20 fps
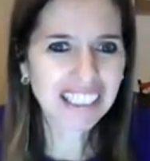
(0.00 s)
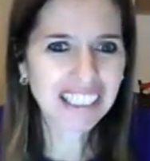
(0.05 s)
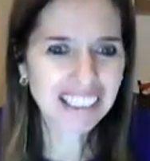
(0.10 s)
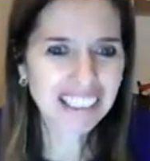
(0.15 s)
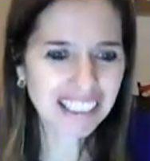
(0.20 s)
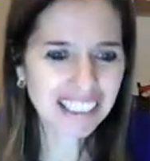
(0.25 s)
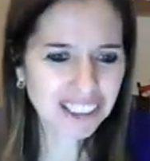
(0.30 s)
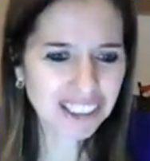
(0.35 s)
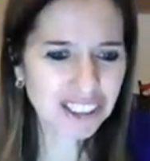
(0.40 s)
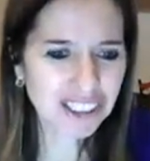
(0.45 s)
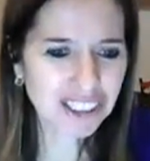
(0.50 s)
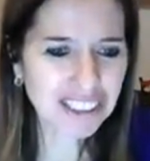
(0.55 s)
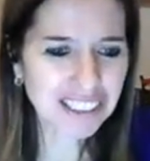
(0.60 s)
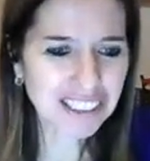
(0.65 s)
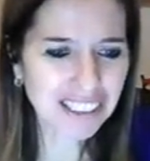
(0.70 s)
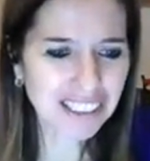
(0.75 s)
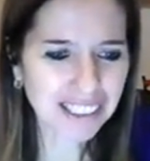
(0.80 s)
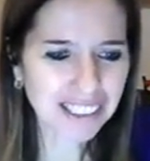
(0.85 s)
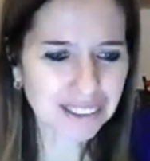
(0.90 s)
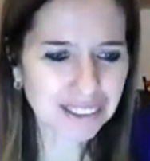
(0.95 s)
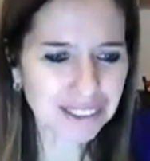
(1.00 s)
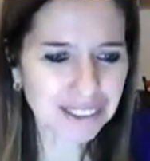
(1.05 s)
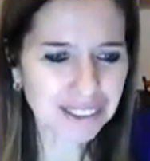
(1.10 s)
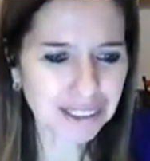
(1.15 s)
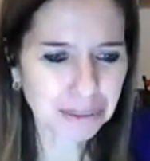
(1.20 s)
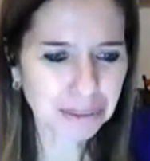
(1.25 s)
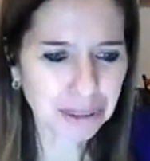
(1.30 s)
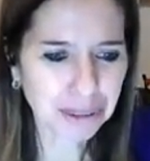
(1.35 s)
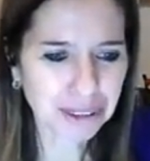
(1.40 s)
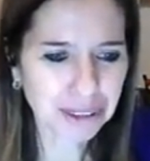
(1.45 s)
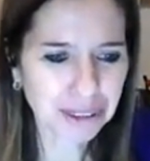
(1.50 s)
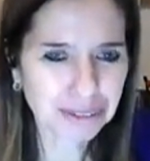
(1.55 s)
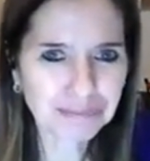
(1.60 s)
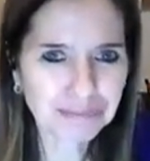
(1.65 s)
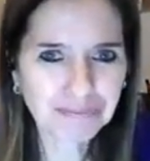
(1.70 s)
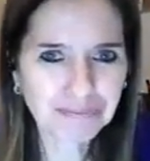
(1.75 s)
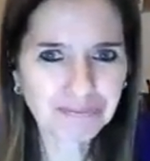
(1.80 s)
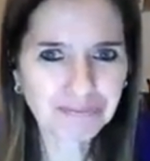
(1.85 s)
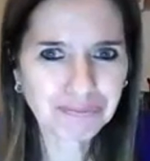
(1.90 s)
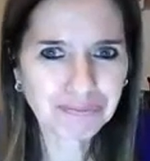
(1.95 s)
Let's look at the letters in the word.
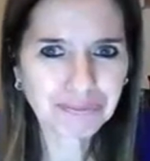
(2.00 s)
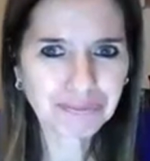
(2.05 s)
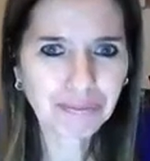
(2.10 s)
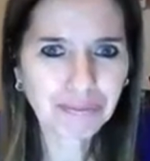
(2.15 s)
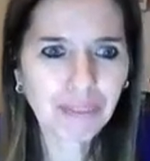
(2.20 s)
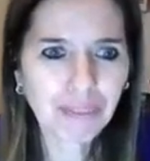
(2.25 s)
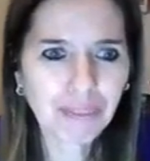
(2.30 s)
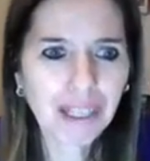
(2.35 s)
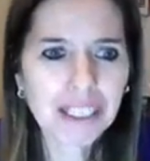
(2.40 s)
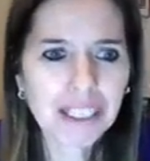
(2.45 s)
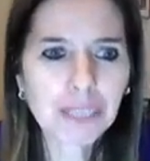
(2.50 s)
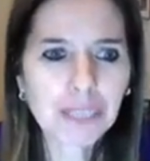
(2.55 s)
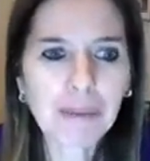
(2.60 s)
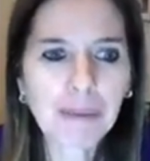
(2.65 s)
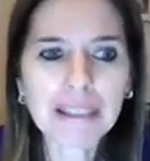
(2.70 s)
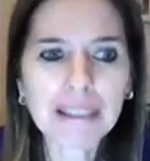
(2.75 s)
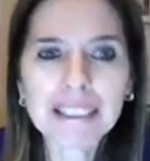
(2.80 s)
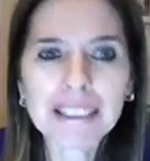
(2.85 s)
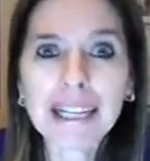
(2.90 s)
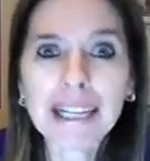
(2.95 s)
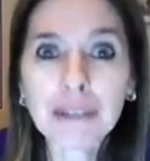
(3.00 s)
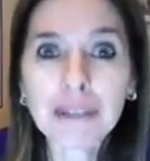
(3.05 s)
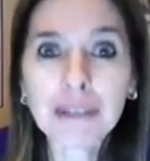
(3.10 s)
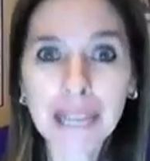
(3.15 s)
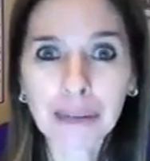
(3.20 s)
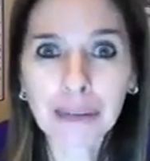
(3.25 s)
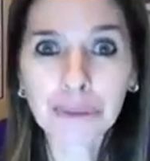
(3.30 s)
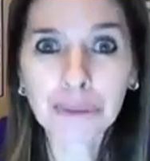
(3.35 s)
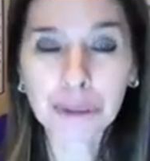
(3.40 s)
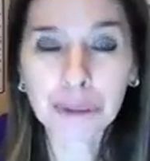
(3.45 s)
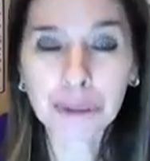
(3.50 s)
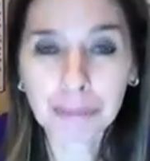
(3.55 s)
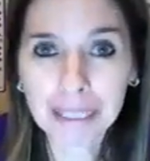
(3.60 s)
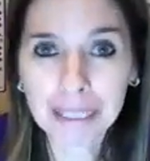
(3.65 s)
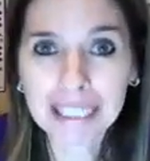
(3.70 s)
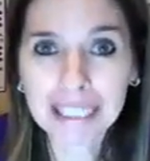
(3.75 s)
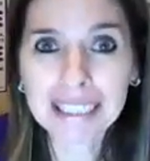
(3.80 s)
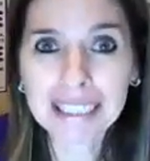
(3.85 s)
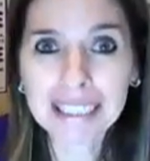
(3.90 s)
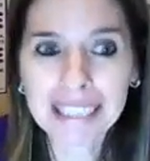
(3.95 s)
Spell it out loud with
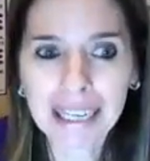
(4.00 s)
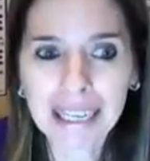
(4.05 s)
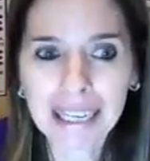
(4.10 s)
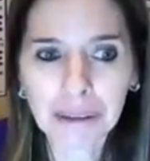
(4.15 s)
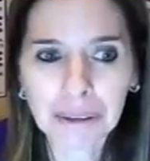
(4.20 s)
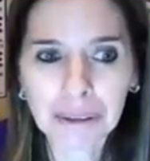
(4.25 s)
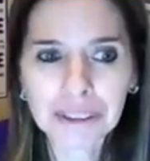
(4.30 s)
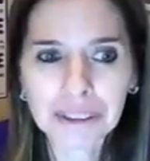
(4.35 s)
me now.